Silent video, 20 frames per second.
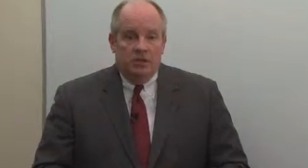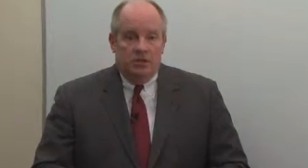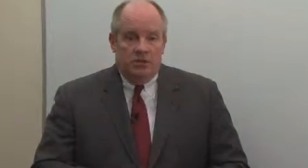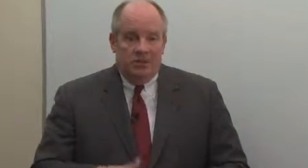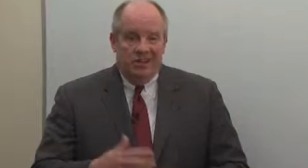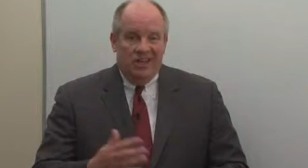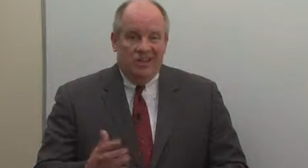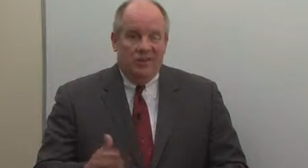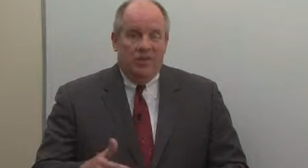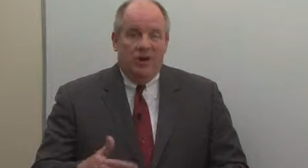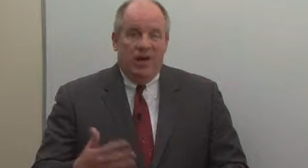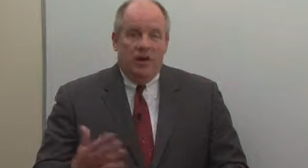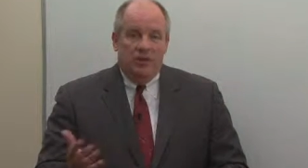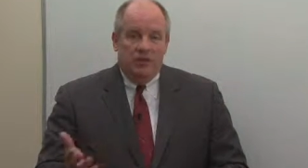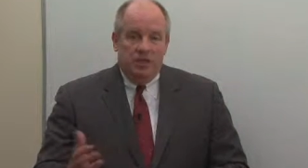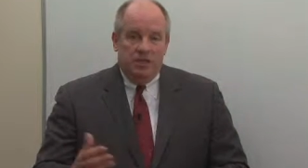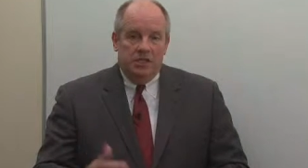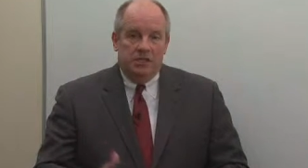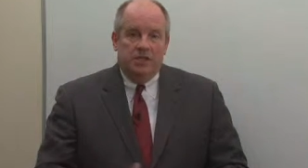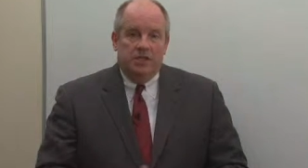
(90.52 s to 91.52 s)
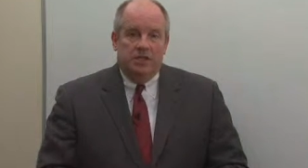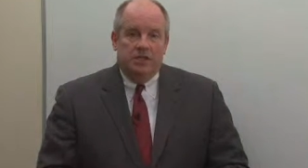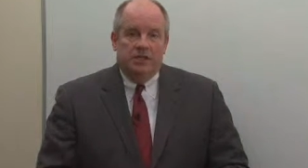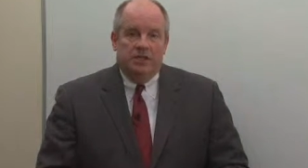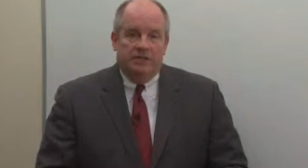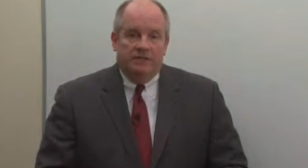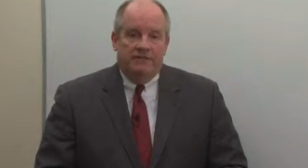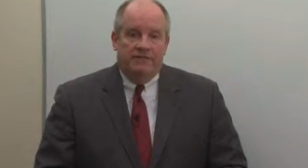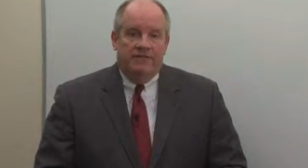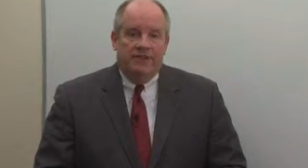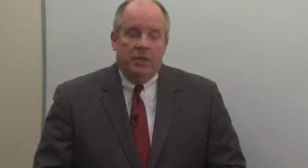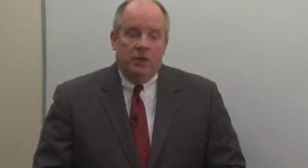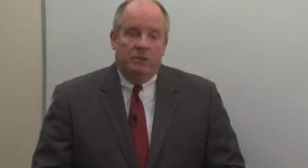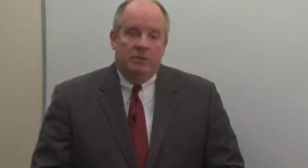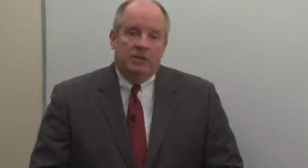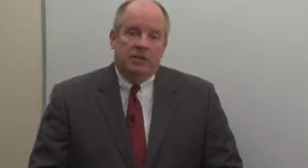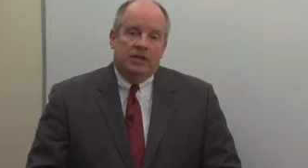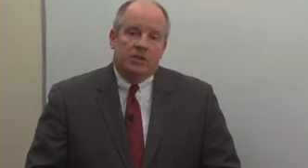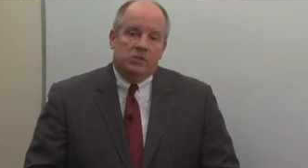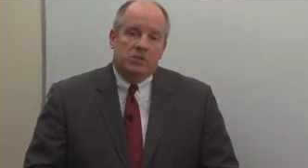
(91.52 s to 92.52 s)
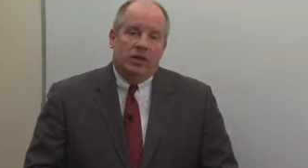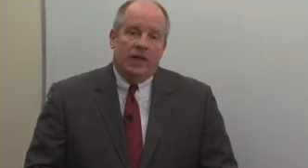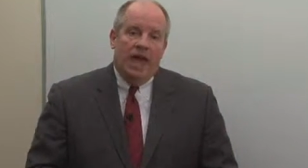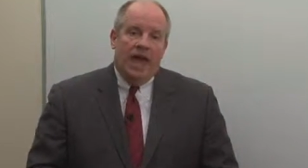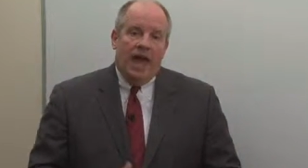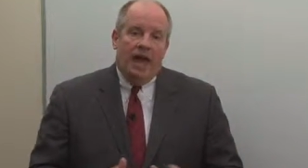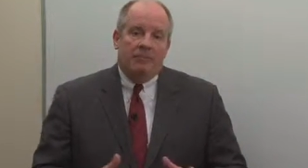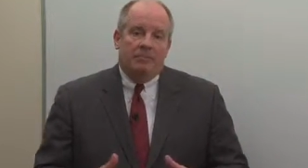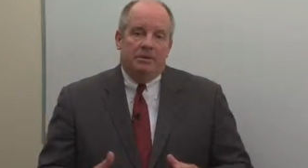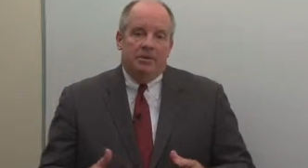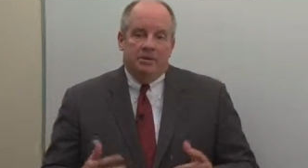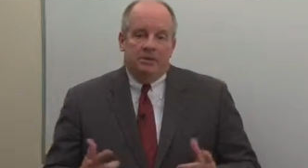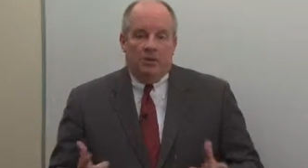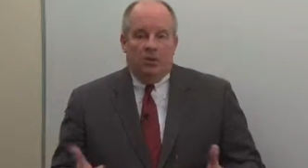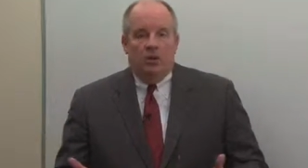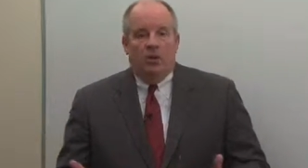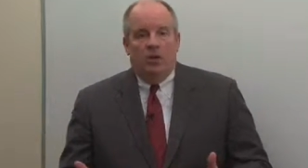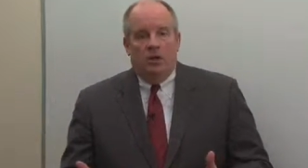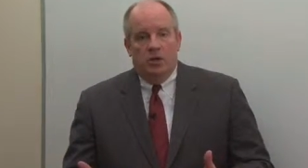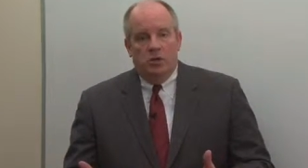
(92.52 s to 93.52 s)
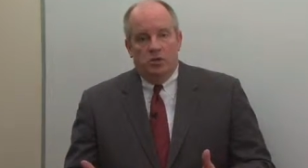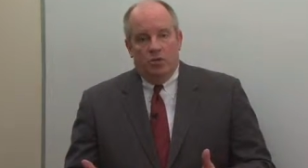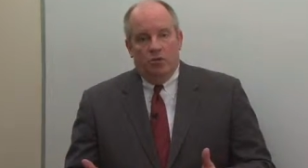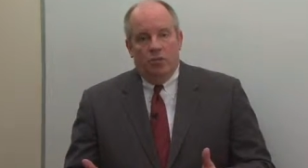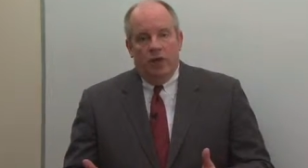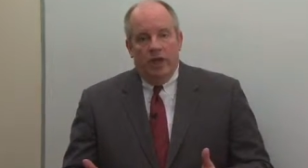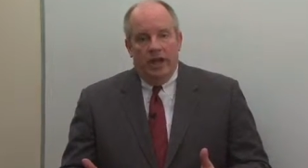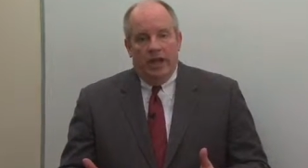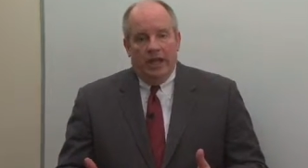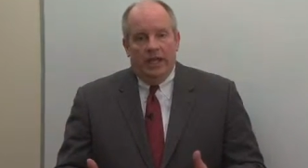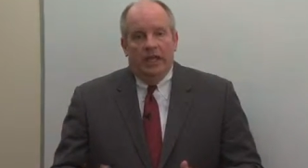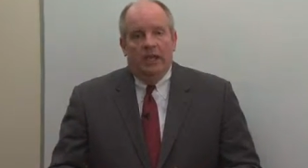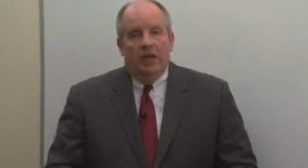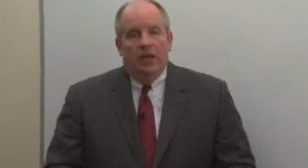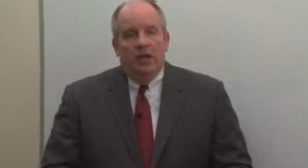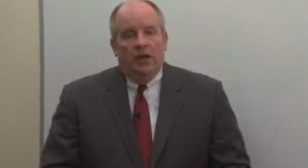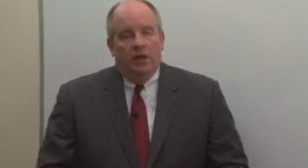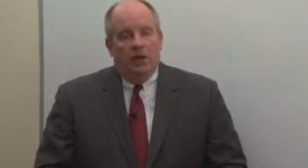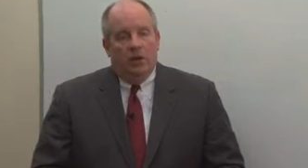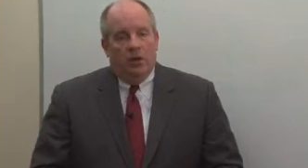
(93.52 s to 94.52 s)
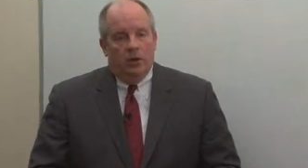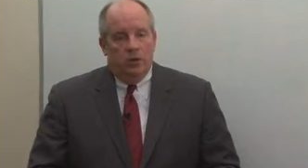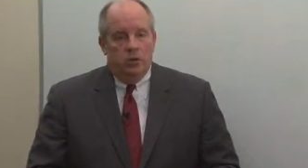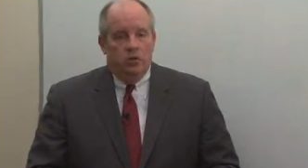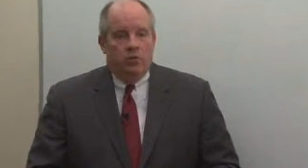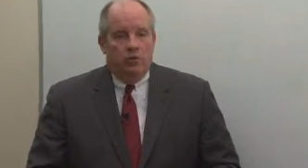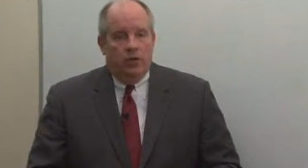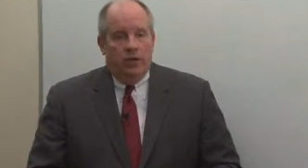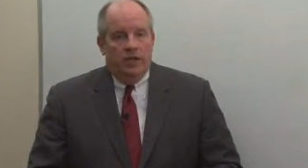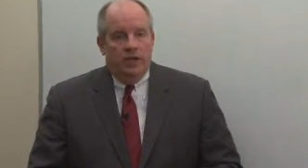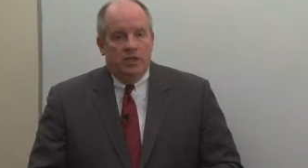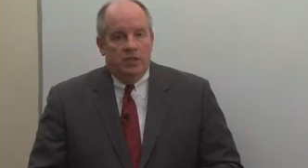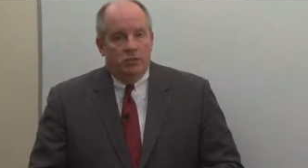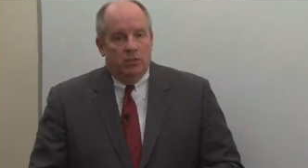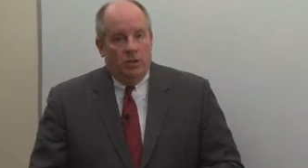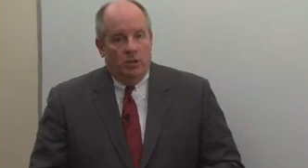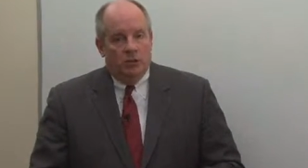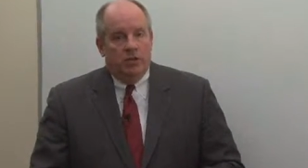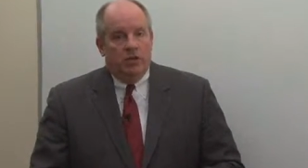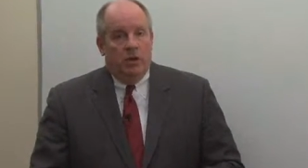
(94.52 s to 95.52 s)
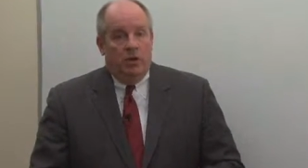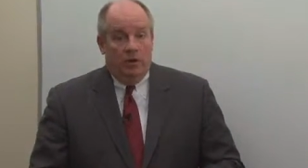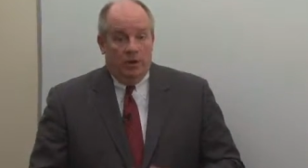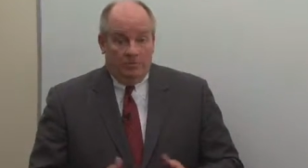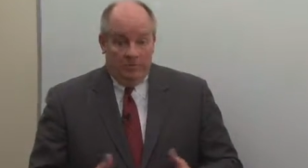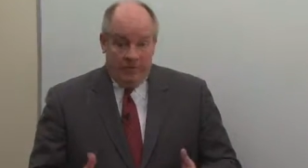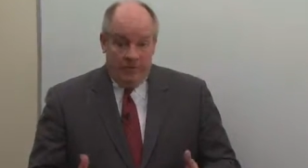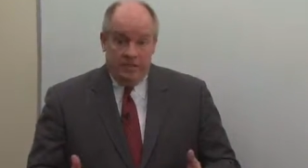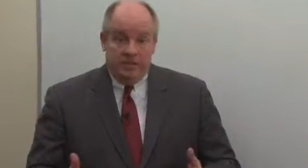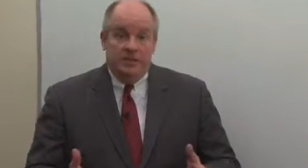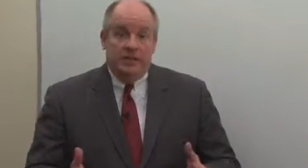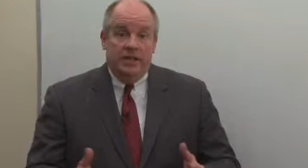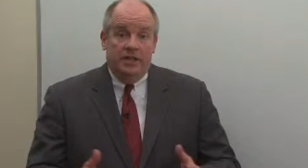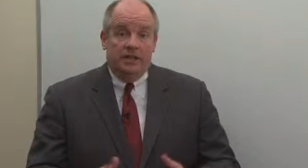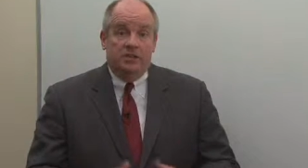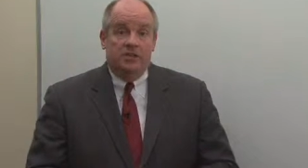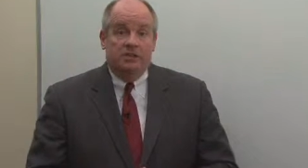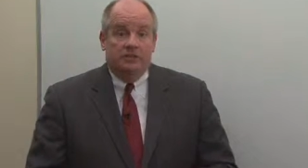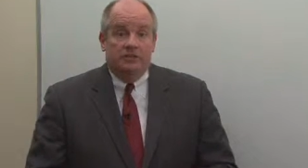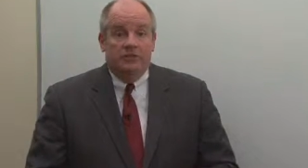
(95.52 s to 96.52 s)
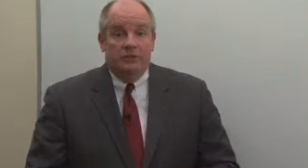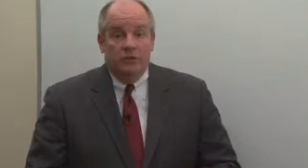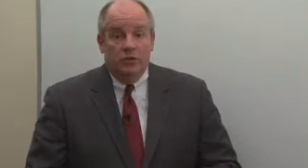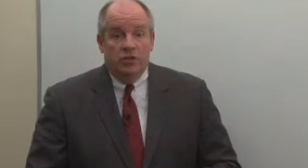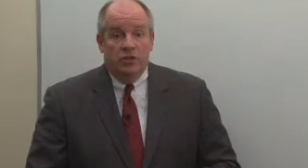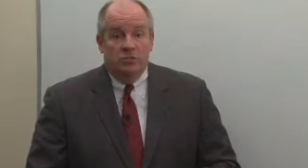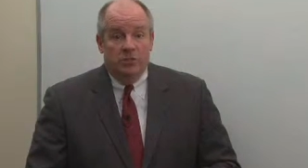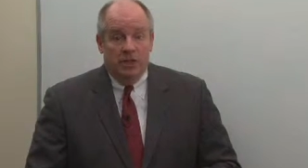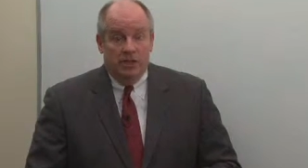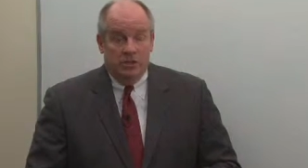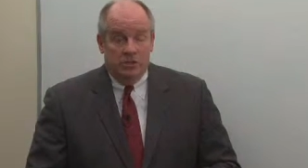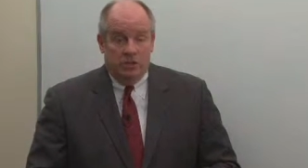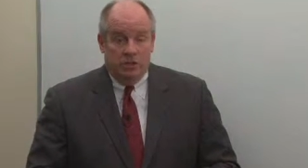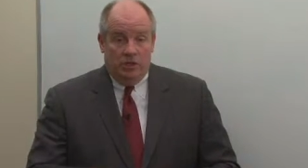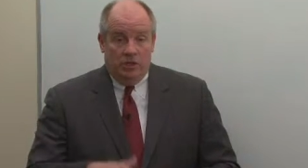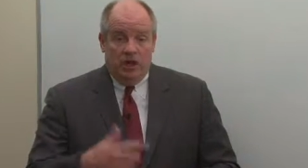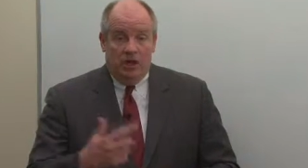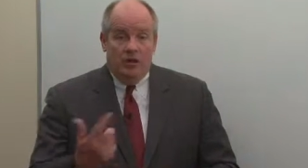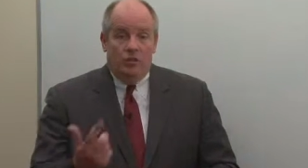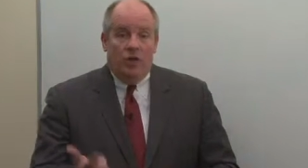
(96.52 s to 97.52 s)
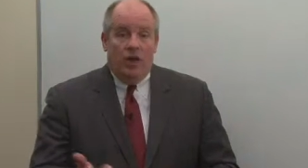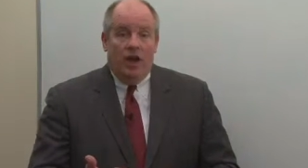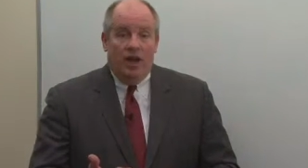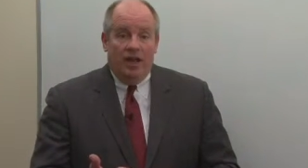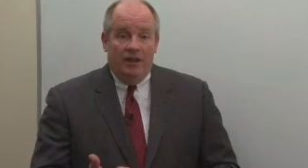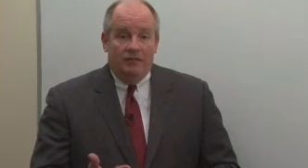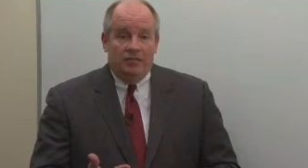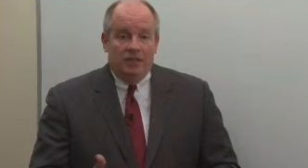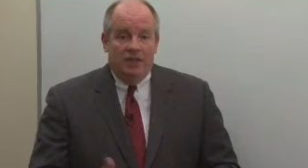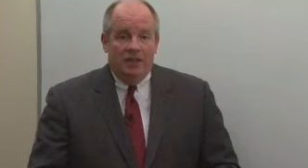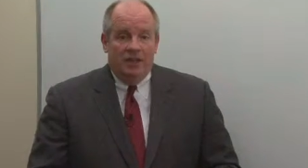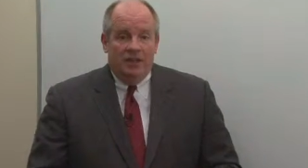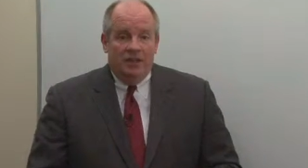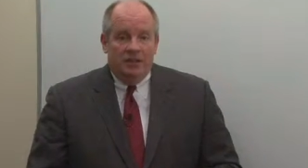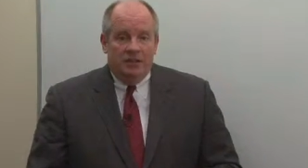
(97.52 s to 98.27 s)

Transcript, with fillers: to get around these things that can fail because what happens in a large array, a large array is what we call event intensive, which means there's a lot of drives,